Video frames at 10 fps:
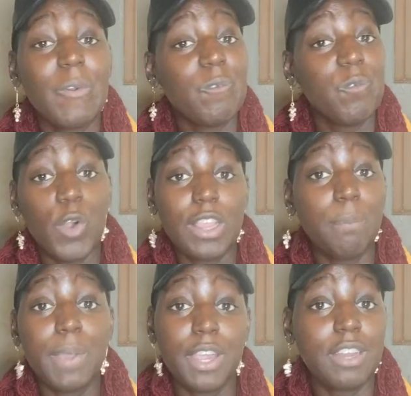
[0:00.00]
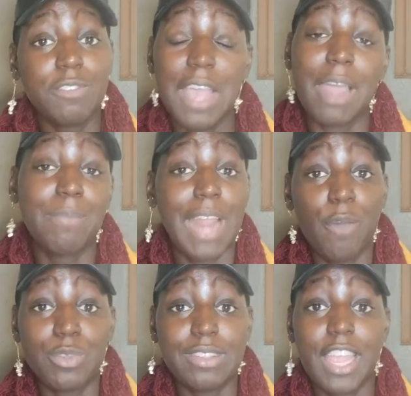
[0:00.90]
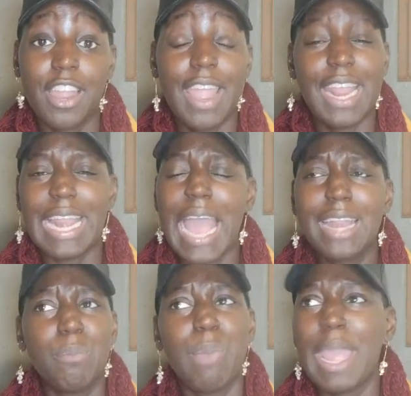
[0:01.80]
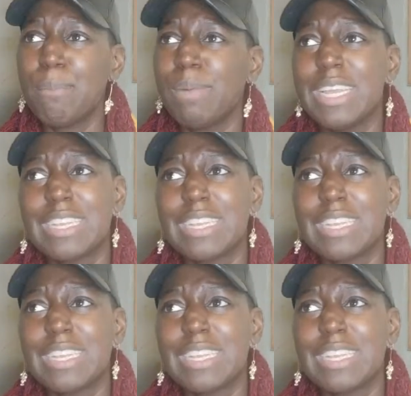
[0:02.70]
for the period of time that I was there, and I didn't pay much.